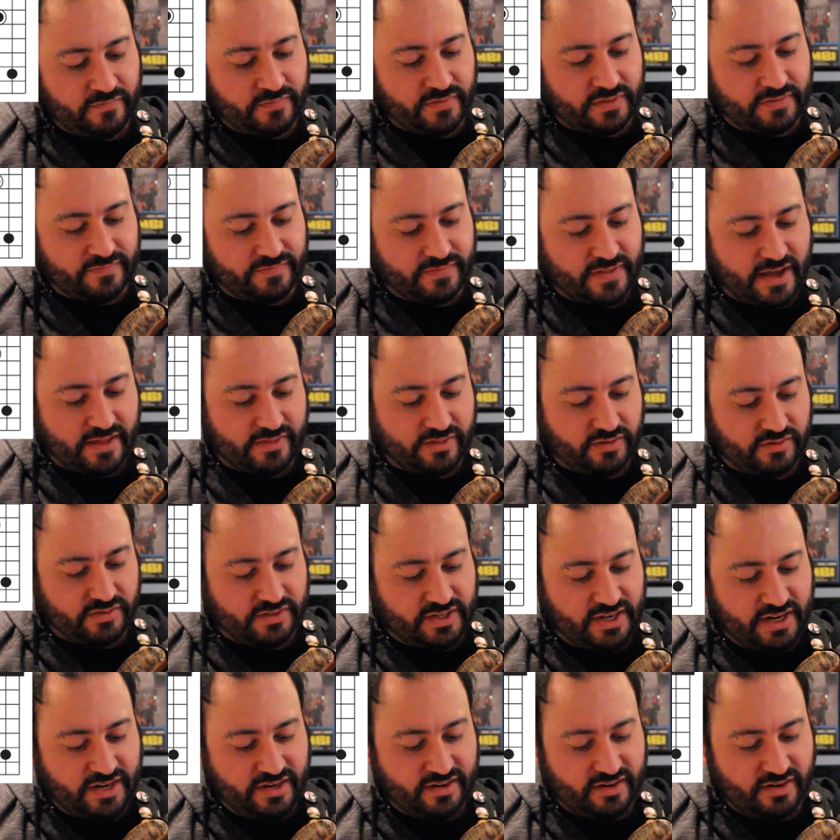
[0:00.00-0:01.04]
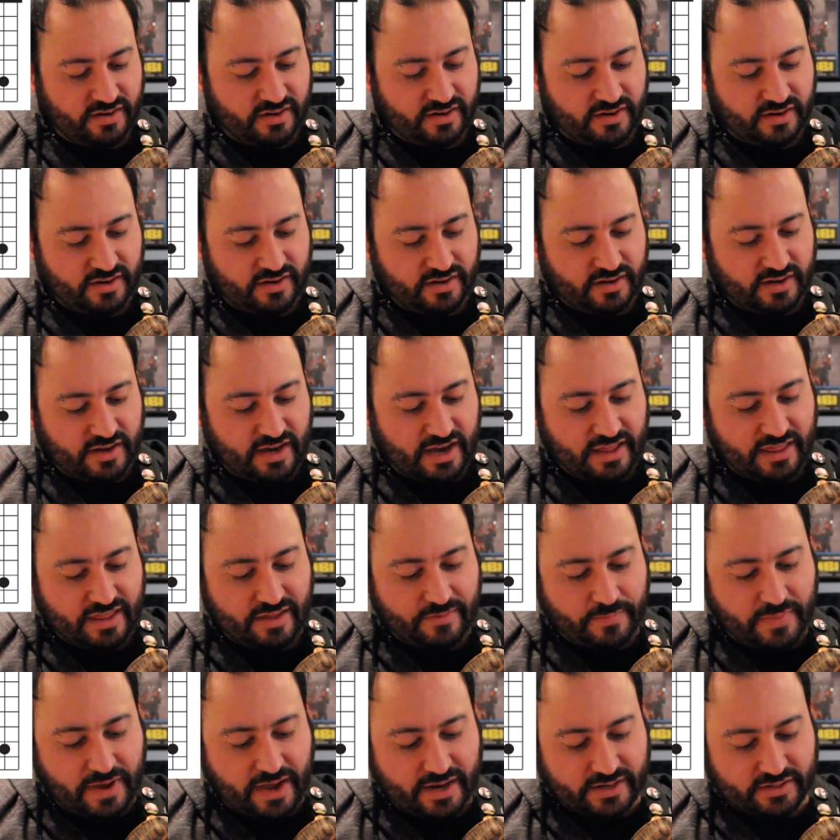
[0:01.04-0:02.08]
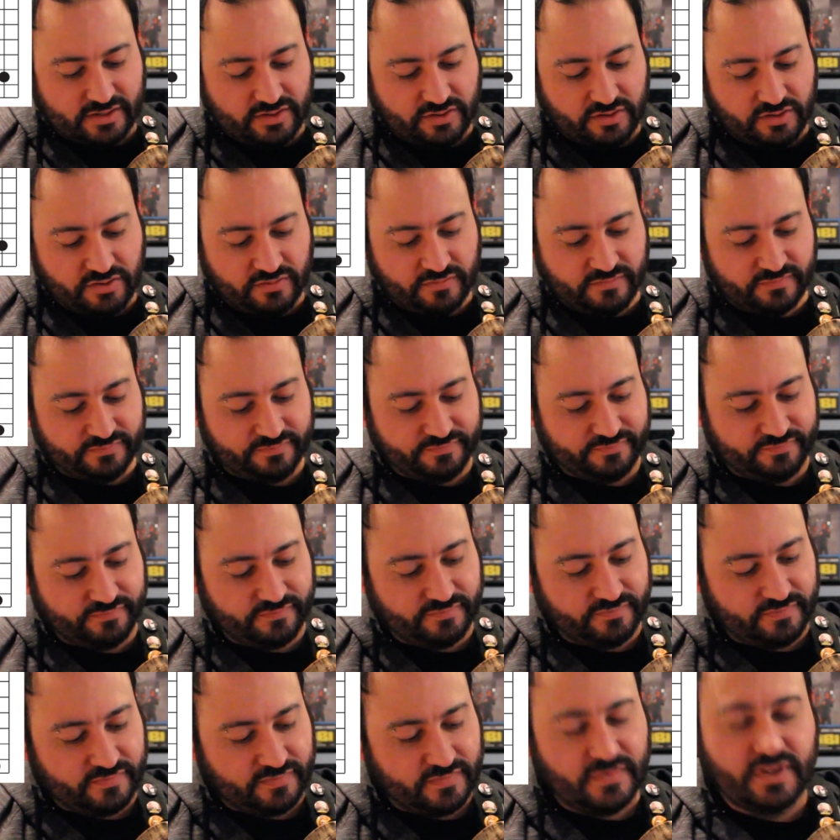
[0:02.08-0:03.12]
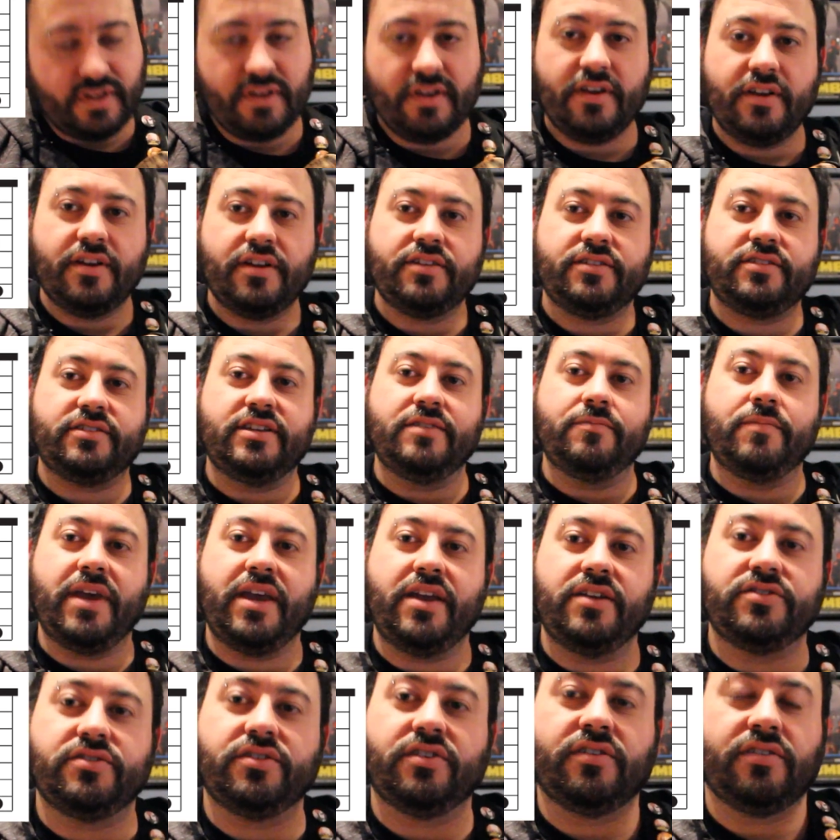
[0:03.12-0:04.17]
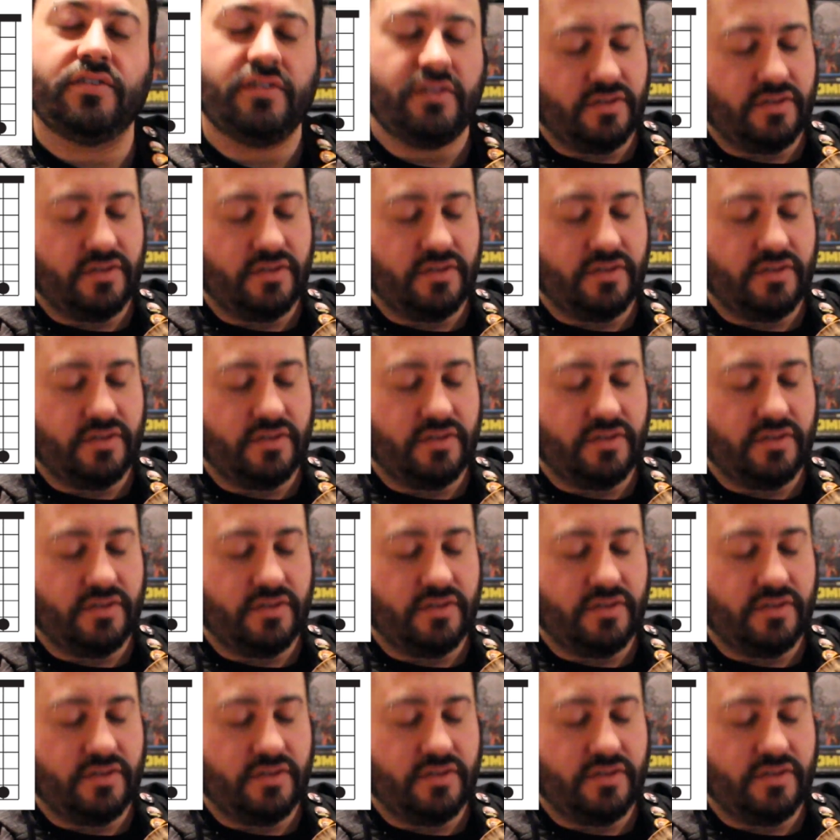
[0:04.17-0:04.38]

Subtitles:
with the flat 13, and then back to C major,